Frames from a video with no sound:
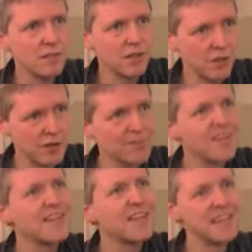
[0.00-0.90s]
Because
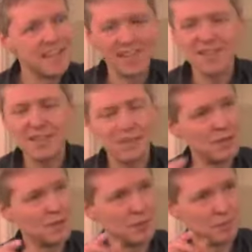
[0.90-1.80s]

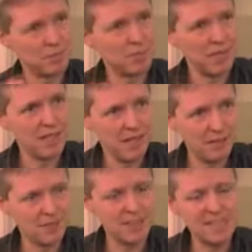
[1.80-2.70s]
if you
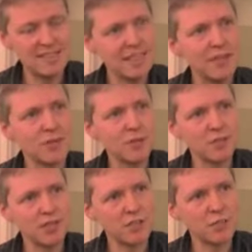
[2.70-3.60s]
have DC on a
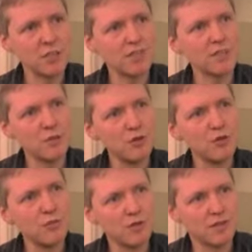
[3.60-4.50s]
potentiometer and move
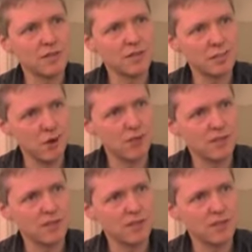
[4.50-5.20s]
the pot,